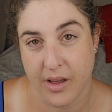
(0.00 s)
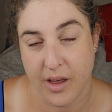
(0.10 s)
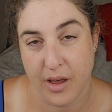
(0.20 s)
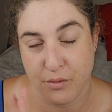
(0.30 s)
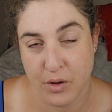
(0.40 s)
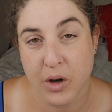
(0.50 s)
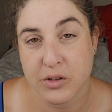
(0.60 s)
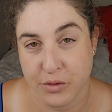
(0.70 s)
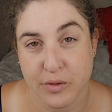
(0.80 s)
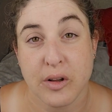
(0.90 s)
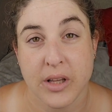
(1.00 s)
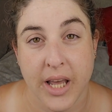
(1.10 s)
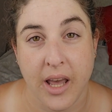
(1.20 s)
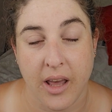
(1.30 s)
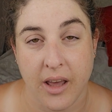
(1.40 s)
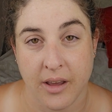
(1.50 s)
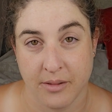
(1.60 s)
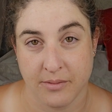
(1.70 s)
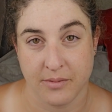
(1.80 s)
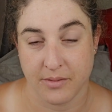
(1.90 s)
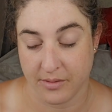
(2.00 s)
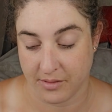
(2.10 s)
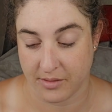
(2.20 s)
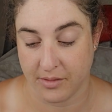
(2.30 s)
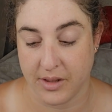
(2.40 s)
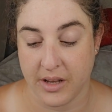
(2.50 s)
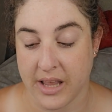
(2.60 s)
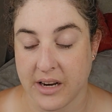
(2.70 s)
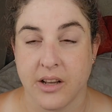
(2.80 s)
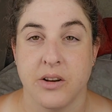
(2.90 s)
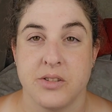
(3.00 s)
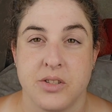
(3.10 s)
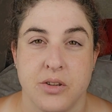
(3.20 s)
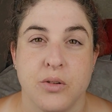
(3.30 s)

if you go to wil hê, then that goes to